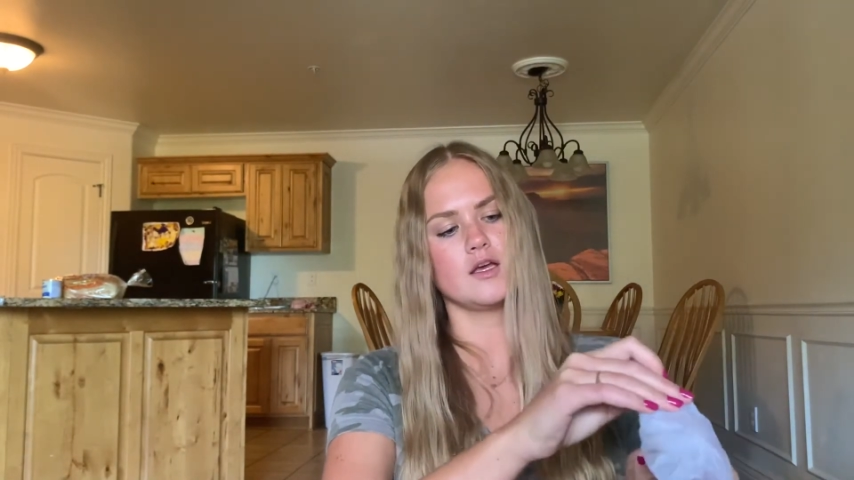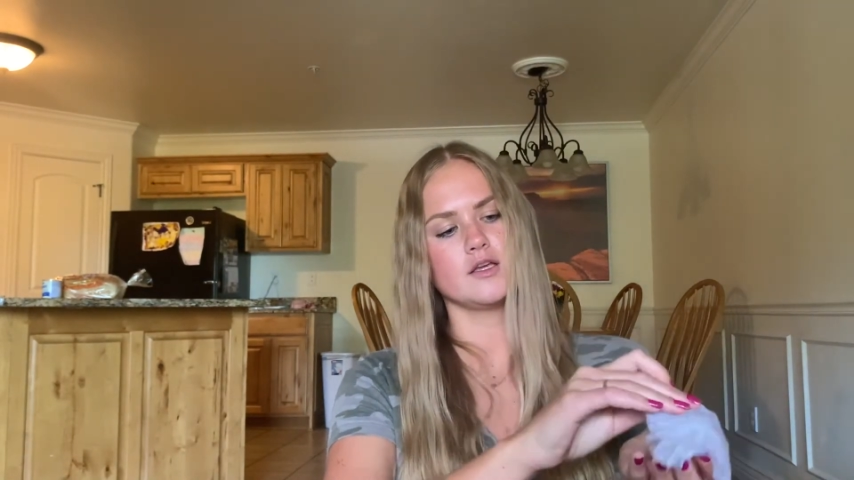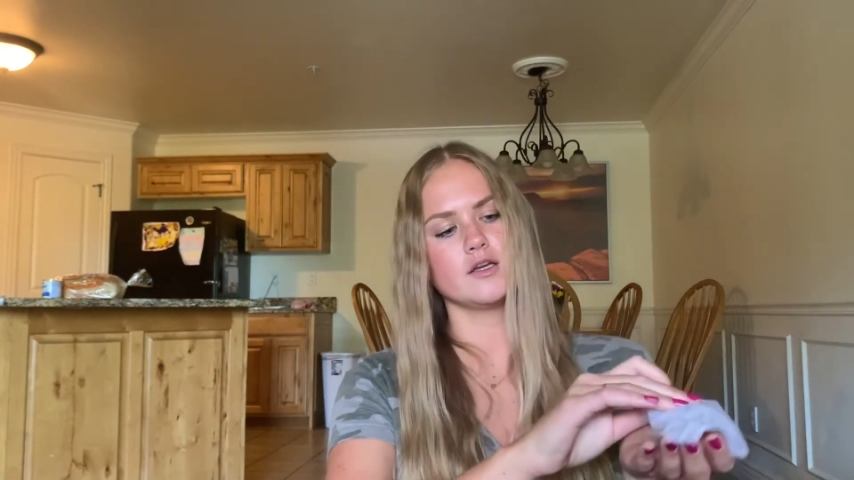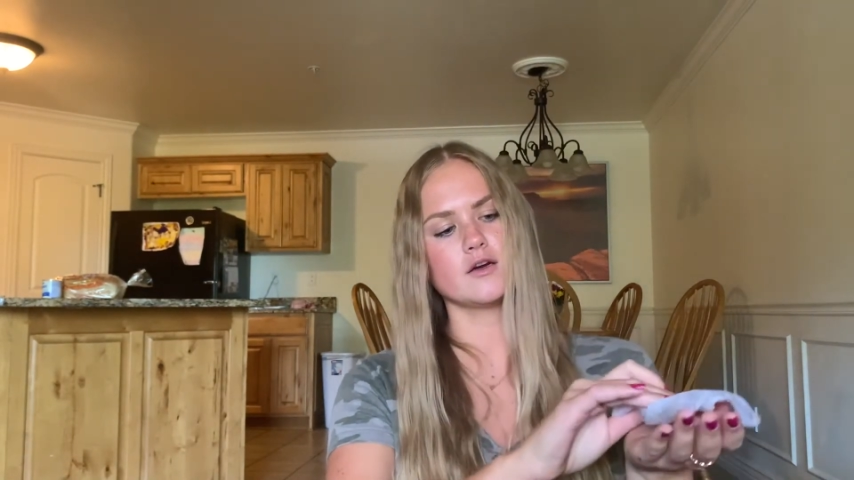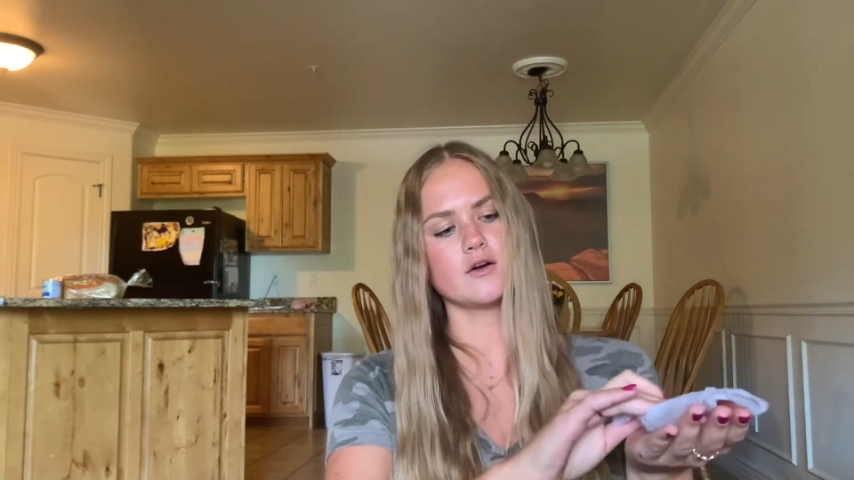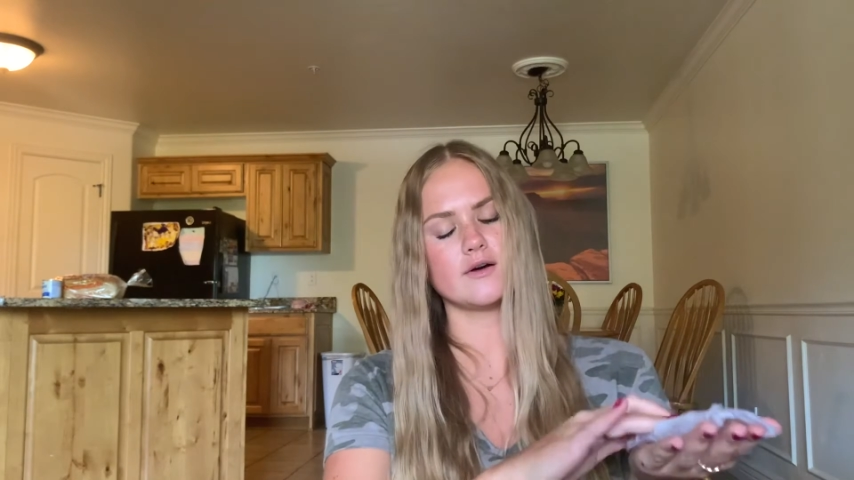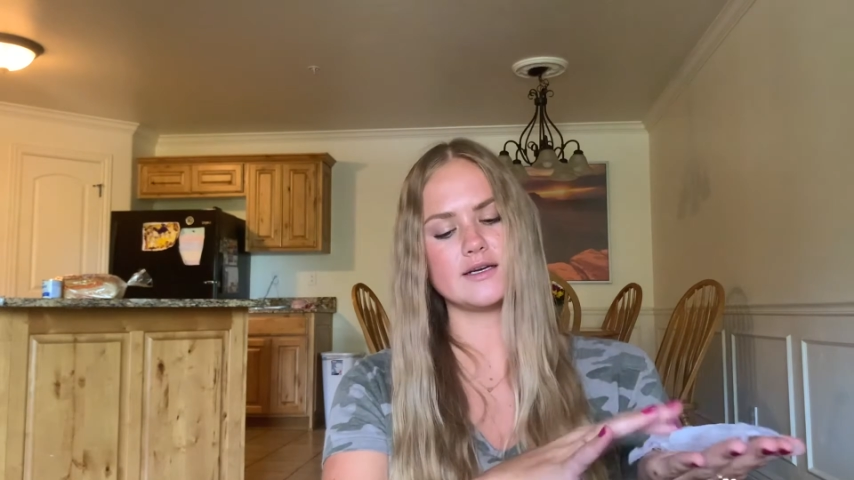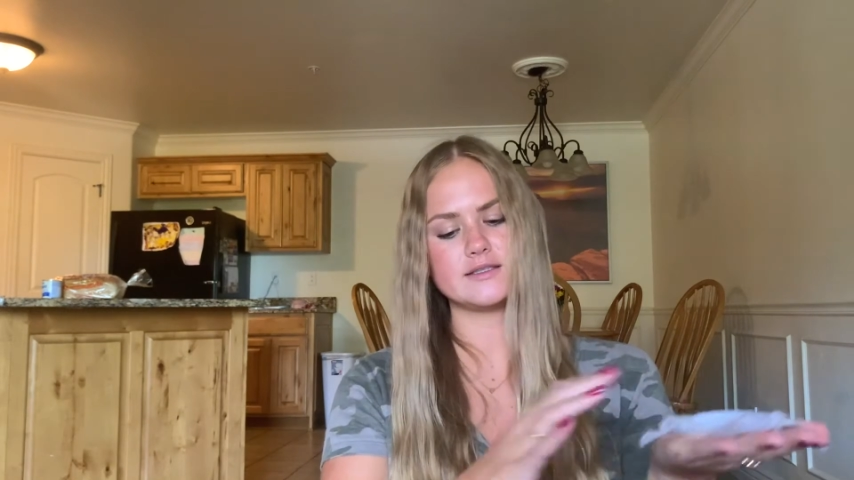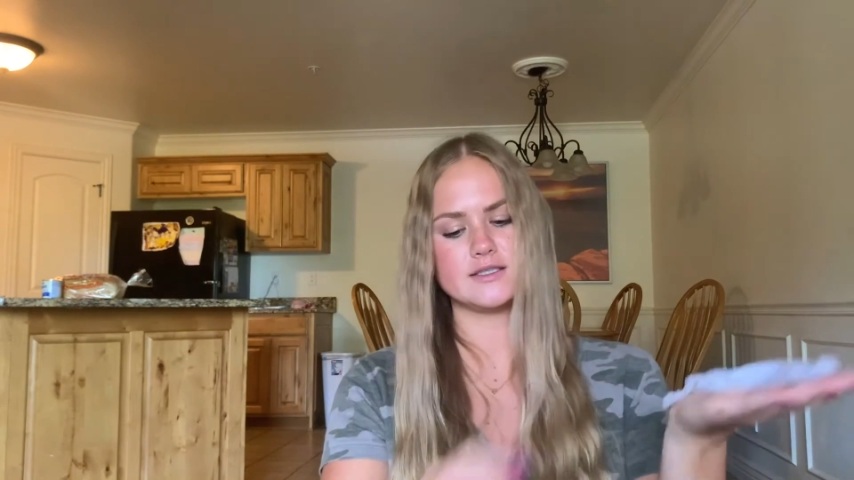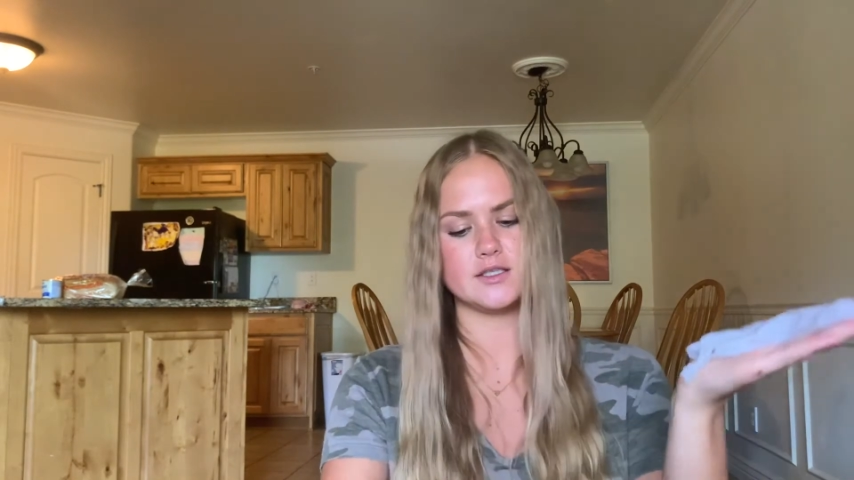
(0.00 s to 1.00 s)
You're
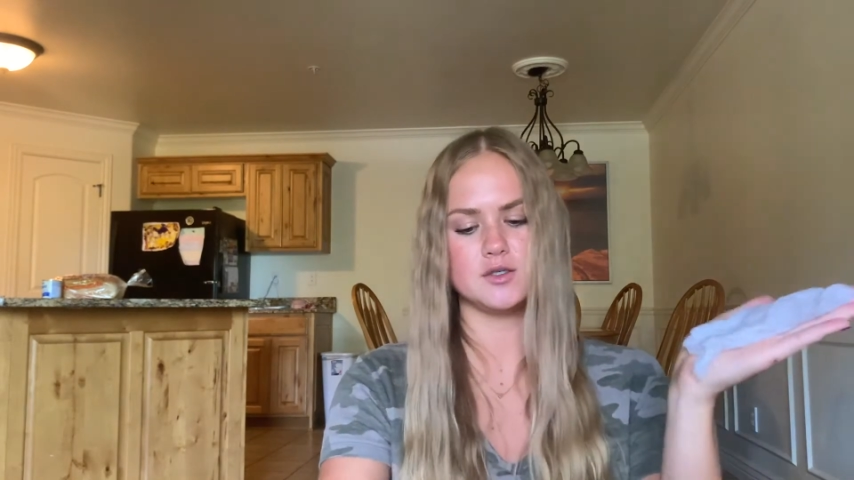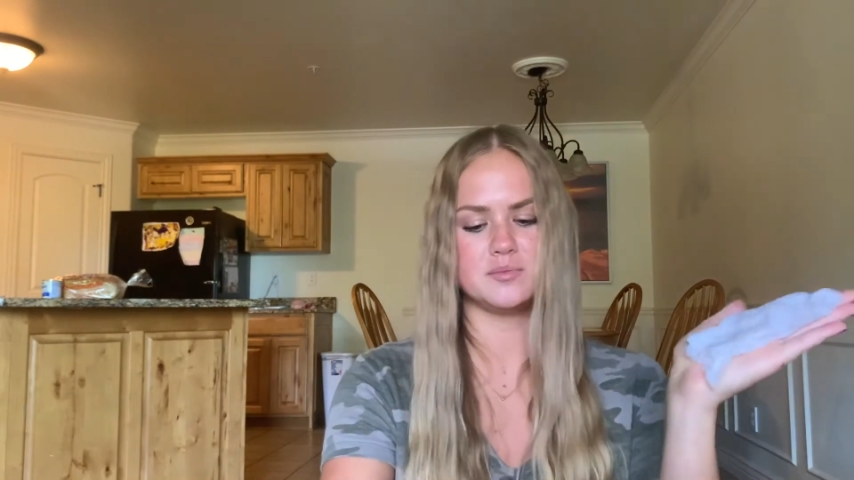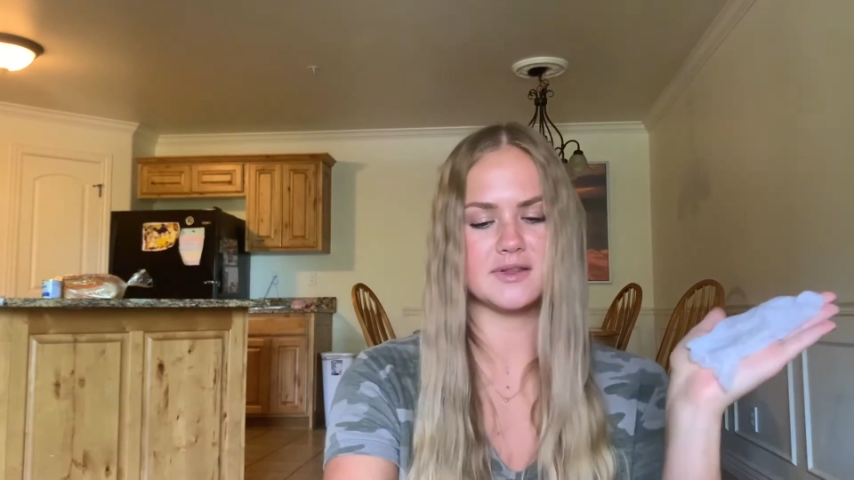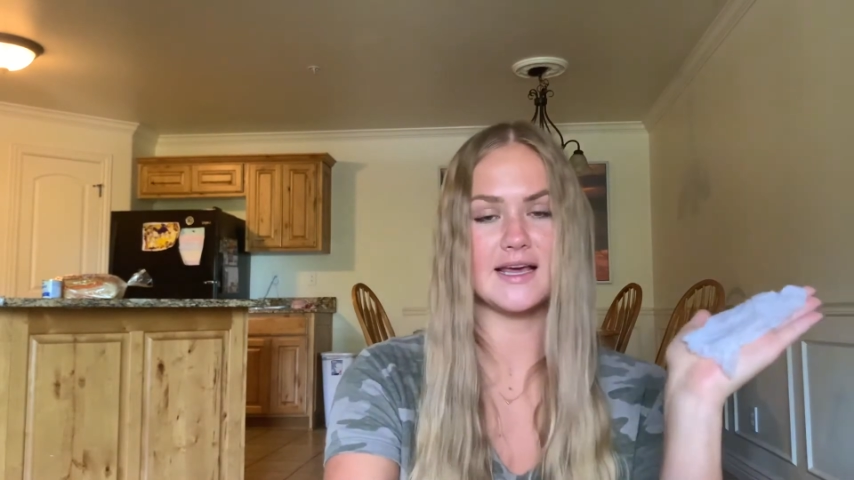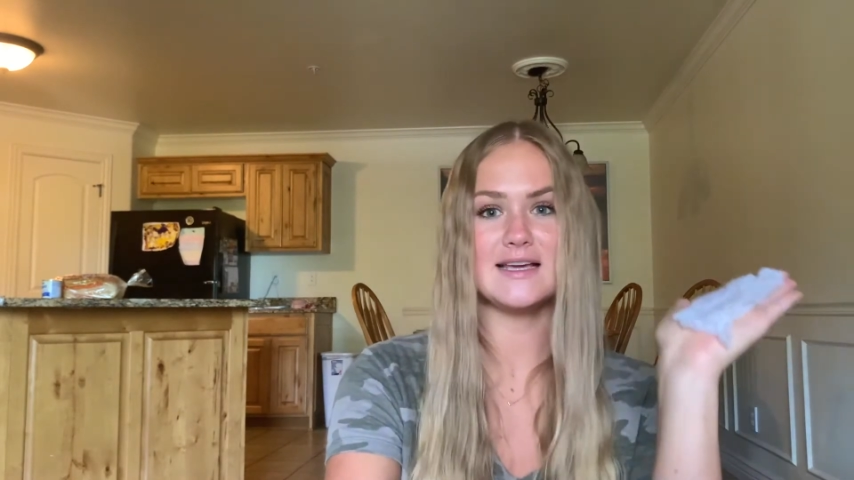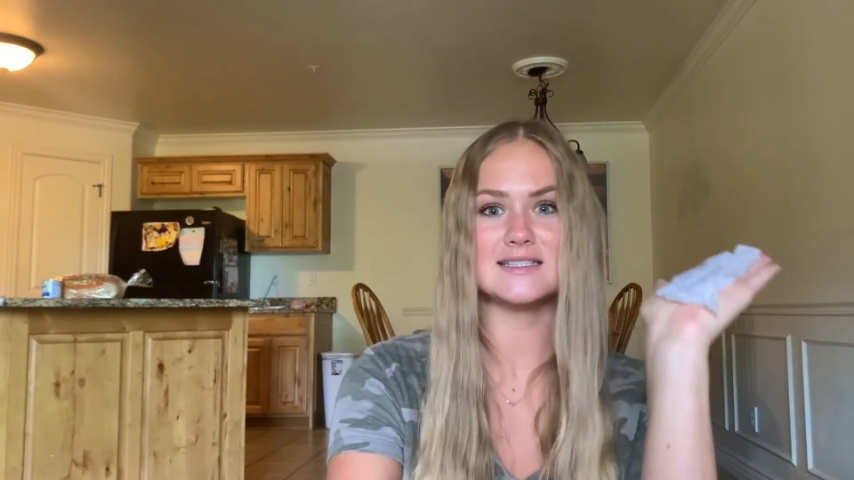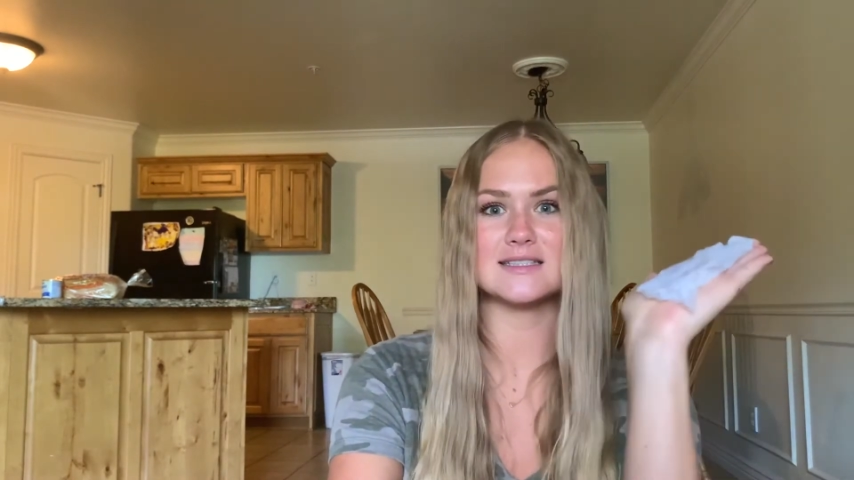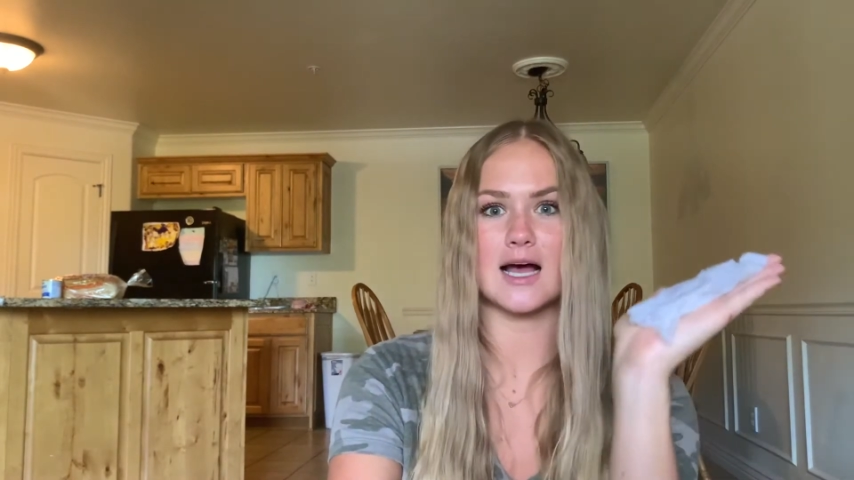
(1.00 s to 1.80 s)
going to place,